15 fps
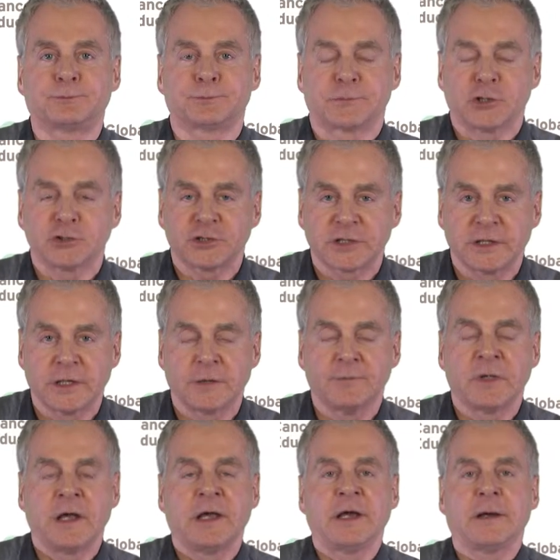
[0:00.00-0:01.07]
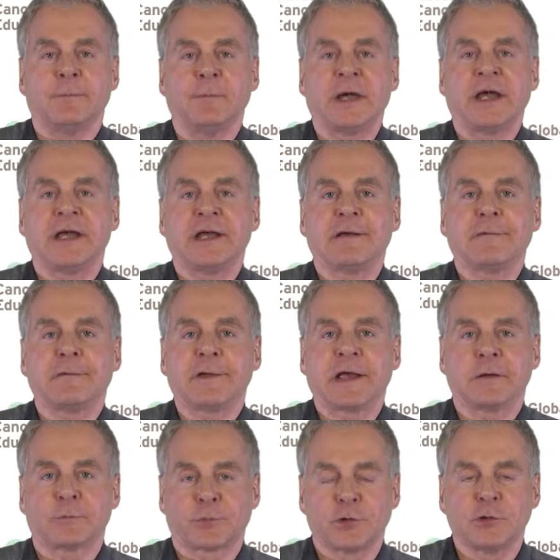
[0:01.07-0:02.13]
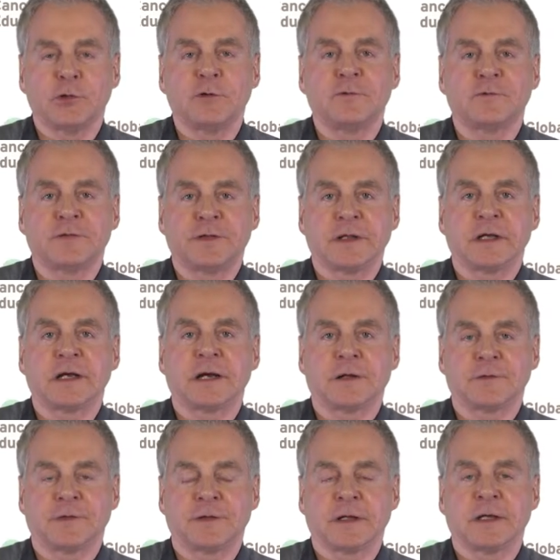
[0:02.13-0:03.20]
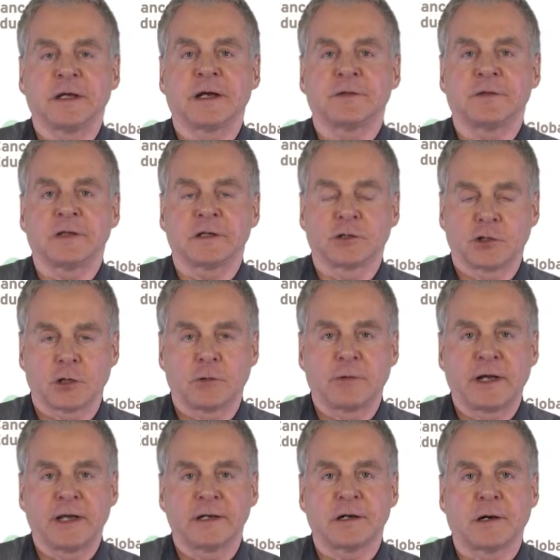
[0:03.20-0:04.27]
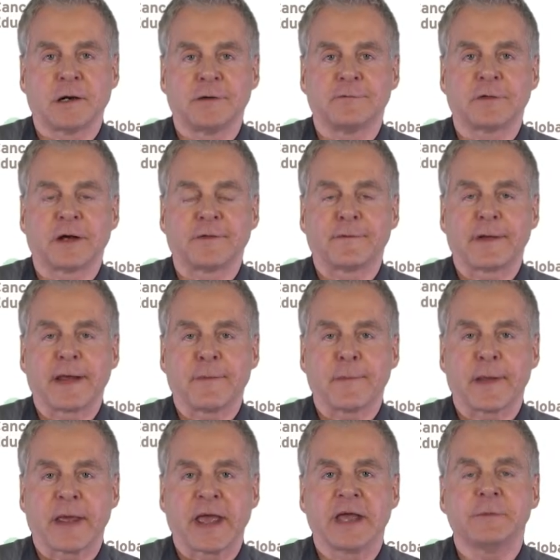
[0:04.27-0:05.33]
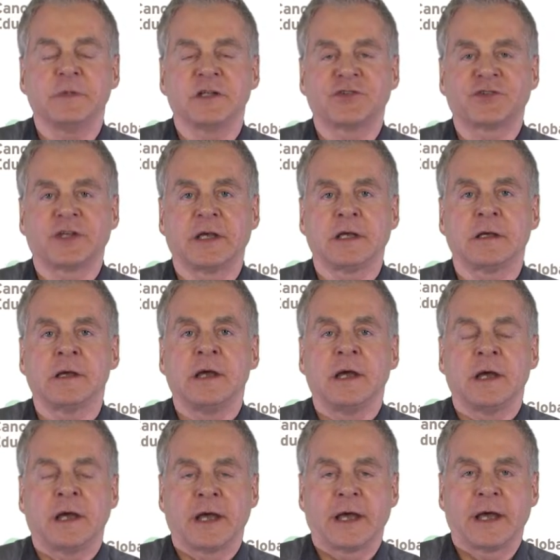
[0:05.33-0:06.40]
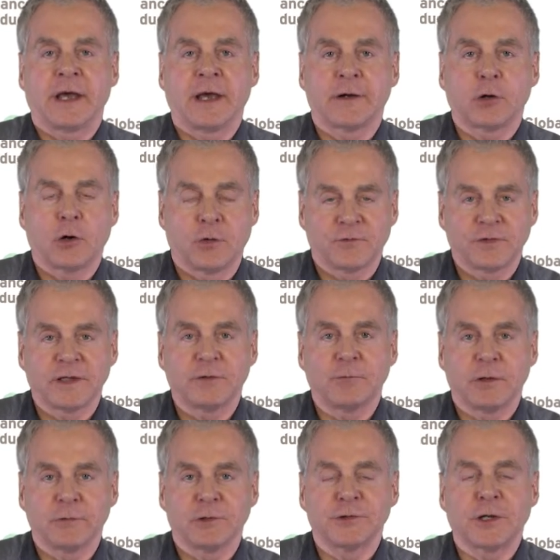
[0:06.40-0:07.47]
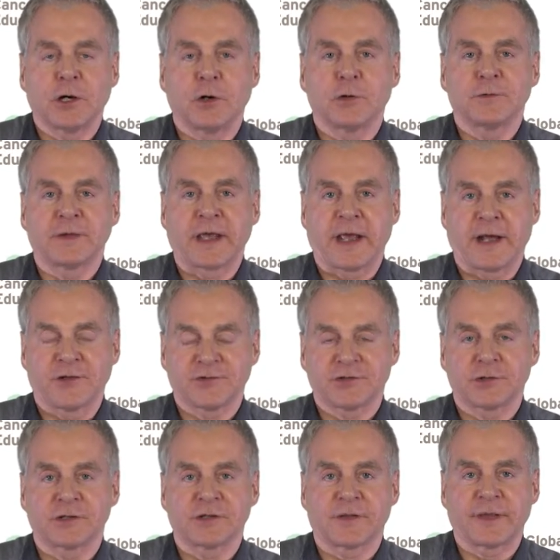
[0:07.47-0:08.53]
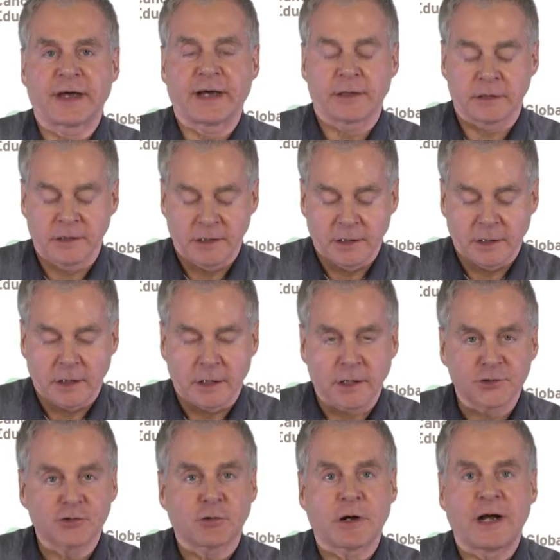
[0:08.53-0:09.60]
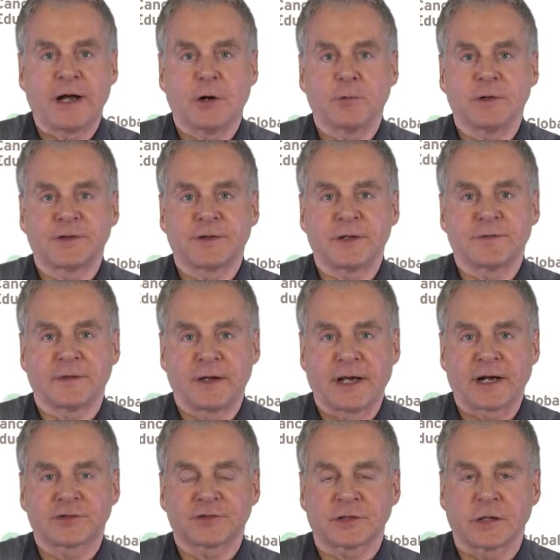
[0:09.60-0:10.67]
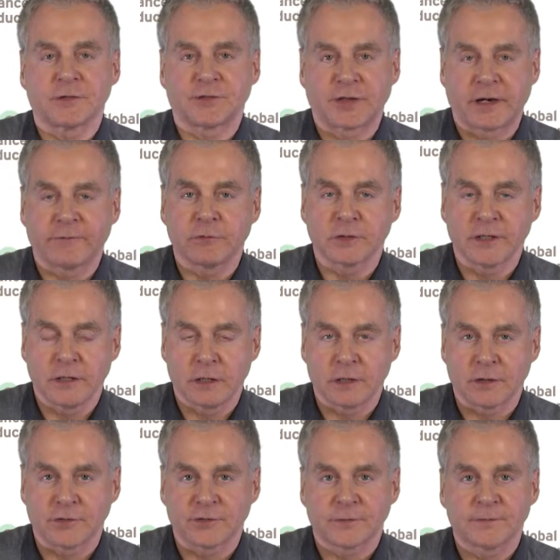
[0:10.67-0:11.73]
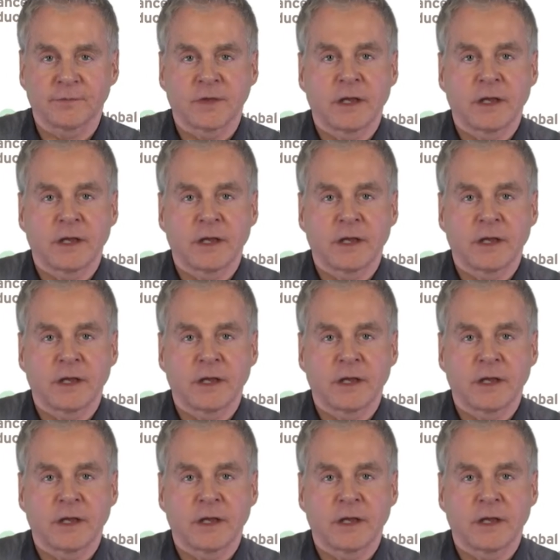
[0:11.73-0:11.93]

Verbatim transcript: ibrutinib may improve the, the, the cure rate of uh, ABC, and hopefully we will know the answer to that uh, trial within the next uh, several years.